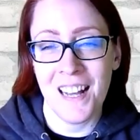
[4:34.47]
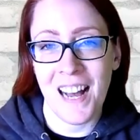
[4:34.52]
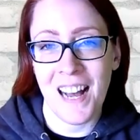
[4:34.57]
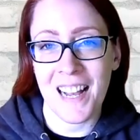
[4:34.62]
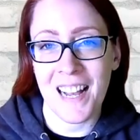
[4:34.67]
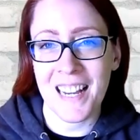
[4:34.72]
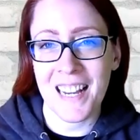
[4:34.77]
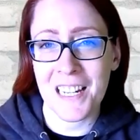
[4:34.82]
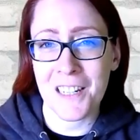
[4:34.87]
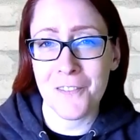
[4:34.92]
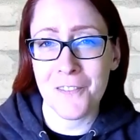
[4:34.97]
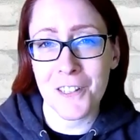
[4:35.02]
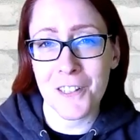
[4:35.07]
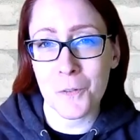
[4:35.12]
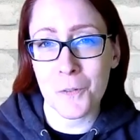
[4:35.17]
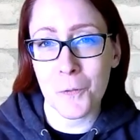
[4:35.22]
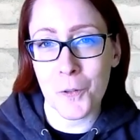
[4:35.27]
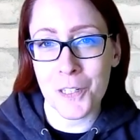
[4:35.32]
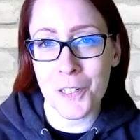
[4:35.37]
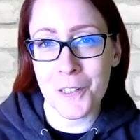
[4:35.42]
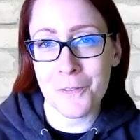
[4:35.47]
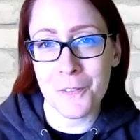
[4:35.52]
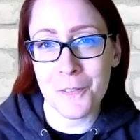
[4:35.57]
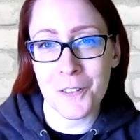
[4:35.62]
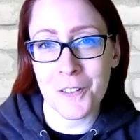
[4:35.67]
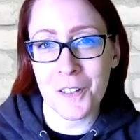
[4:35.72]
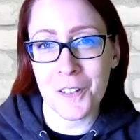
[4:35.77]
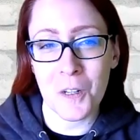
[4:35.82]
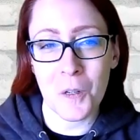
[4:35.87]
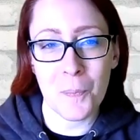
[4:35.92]
I kind of ignored it for
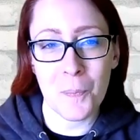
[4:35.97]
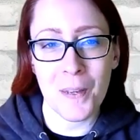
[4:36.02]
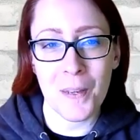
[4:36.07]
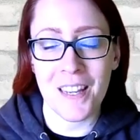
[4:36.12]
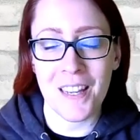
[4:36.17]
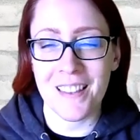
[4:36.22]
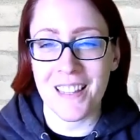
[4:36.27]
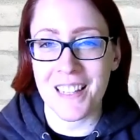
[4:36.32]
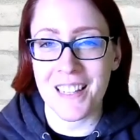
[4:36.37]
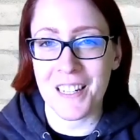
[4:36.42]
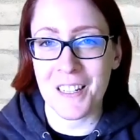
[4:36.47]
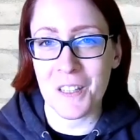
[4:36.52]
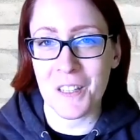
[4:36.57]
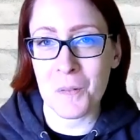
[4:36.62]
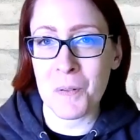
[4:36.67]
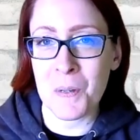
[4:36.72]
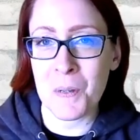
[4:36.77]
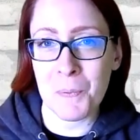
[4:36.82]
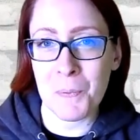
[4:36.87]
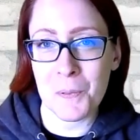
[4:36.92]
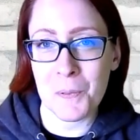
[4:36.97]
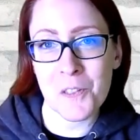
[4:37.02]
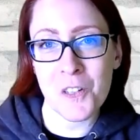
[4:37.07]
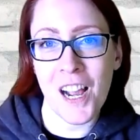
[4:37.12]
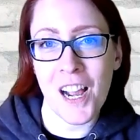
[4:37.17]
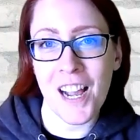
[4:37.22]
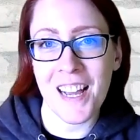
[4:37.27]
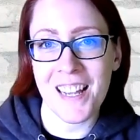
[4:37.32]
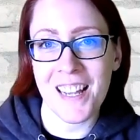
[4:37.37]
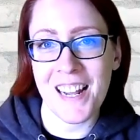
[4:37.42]
a little bit, let other people
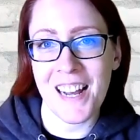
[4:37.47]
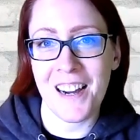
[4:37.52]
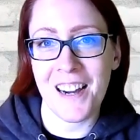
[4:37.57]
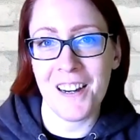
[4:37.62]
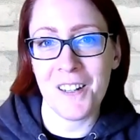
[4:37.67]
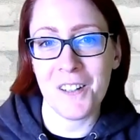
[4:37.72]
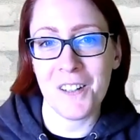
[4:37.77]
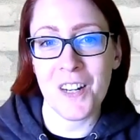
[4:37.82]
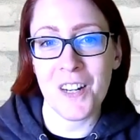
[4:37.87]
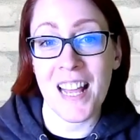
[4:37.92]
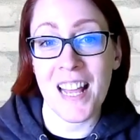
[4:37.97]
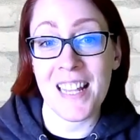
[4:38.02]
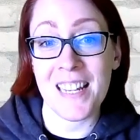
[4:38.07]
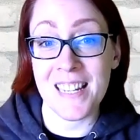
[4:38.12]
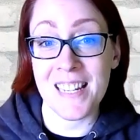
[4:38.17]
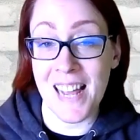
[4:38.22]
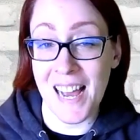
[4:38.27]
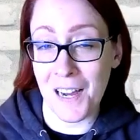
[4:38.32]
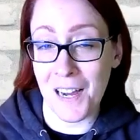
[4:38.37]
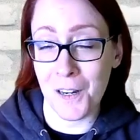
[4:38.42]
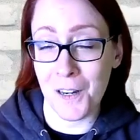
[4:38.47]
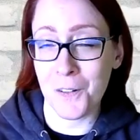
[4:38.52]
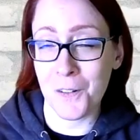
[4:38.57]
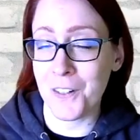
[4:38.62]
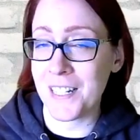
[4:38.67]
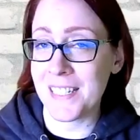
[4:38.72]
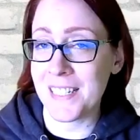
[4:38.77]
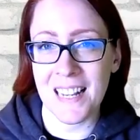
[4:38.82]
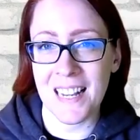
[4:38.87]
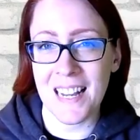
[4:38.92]
try it out, and now
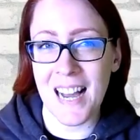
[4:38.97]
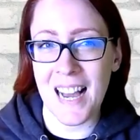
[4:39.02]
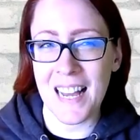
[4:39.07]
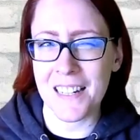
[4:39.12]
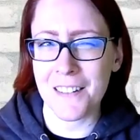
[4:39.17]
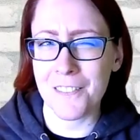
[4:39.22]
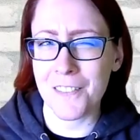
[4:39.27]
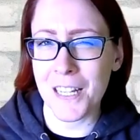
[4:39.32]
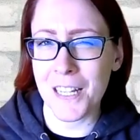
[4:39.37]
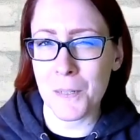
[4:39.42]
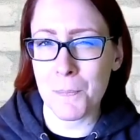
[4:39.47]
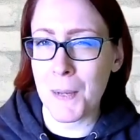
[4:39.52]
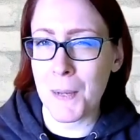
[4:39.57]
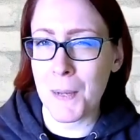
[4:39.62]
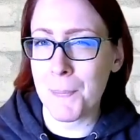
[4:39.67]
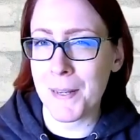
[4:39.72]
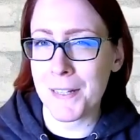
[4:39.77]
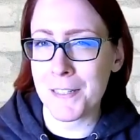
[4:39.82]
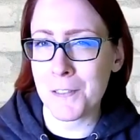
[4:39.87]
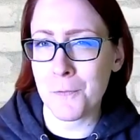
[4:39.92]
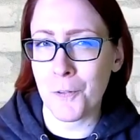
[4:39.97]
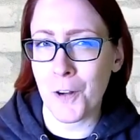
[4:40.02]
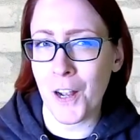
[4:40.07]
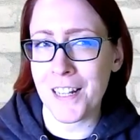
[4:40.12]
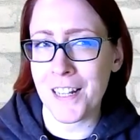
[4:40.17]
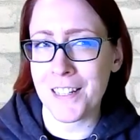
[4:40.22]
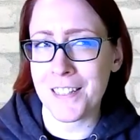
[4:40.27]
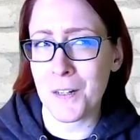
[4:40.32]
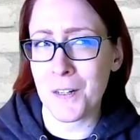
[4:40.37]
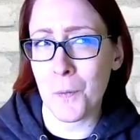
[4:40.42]
it's kind of like my best
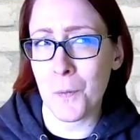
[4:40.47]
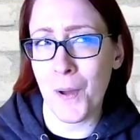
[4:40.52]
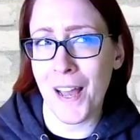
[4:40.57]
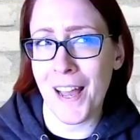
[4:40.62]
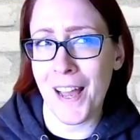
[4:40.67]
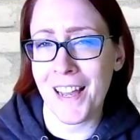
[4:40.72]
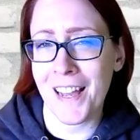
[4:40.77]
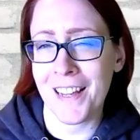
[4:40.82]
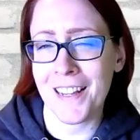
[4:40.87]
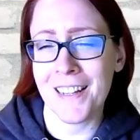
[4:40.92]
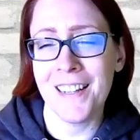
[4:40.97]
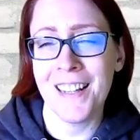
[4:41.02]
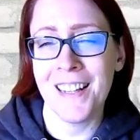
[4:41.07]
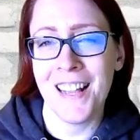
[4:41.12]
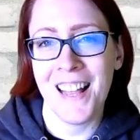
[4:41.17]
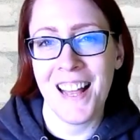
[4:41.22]
friend in a way.